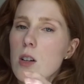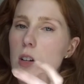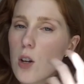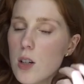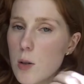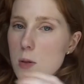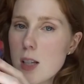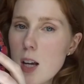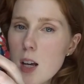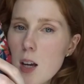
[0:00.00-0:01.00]
you know, it
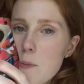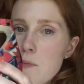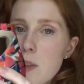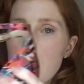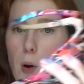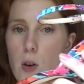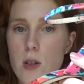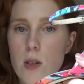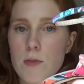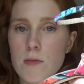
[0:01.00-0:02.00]
was
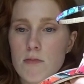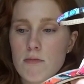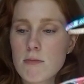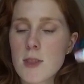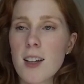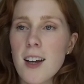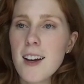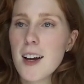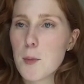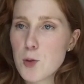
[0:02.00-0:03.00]
both,
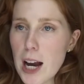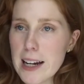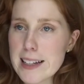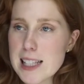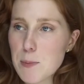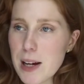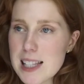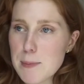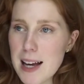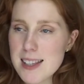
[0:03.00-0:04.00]
I'm trying to
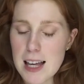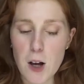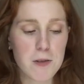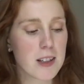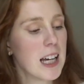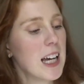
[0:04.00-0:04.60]
express myself.